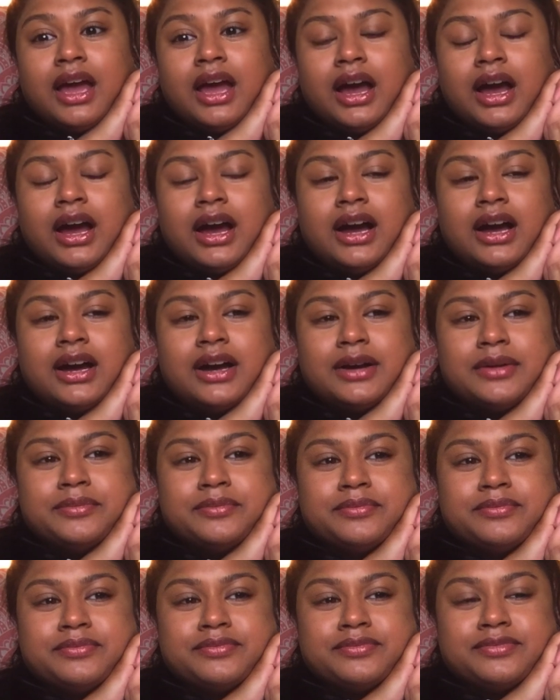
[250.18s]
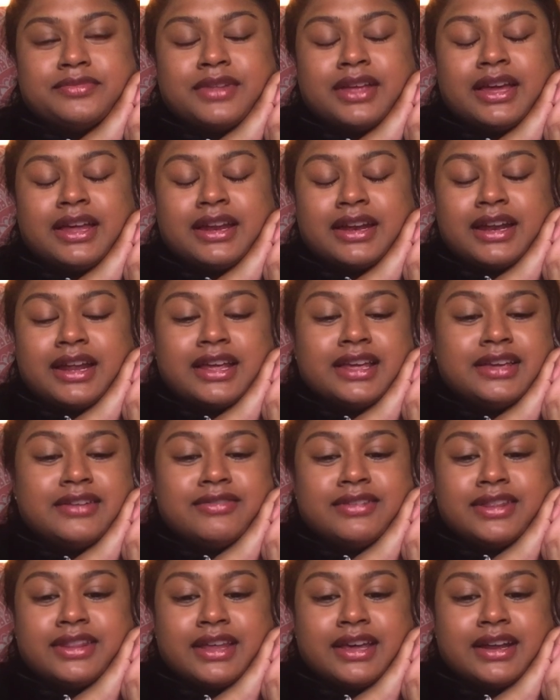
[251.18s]
And
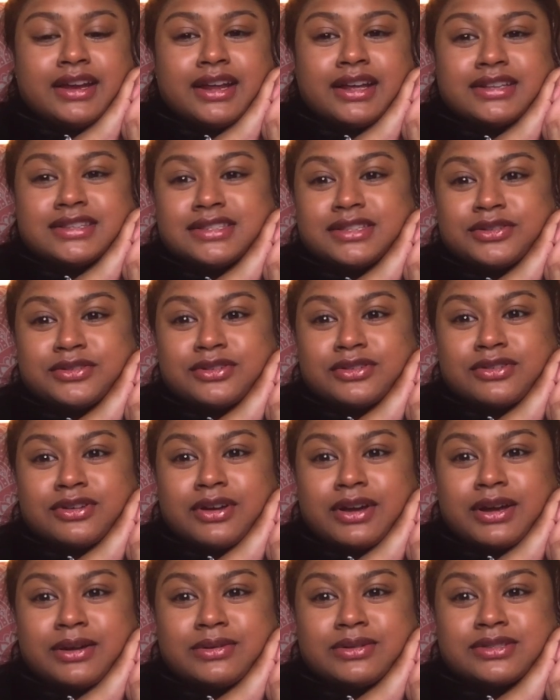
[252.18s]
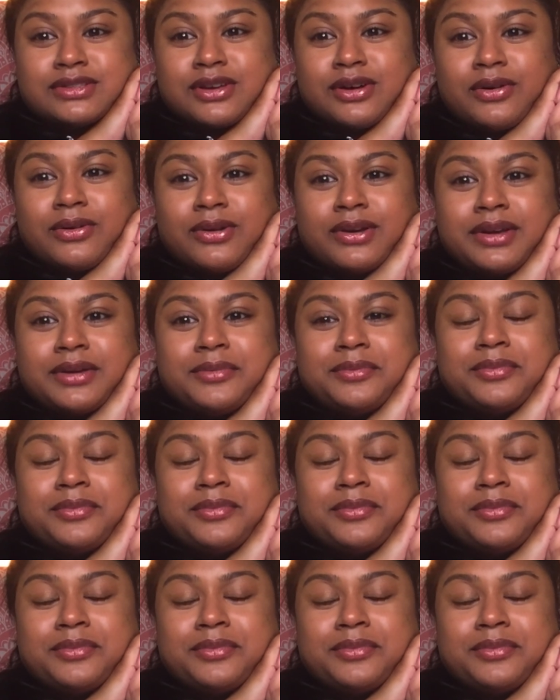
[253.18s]
even then I still don't know how it's going,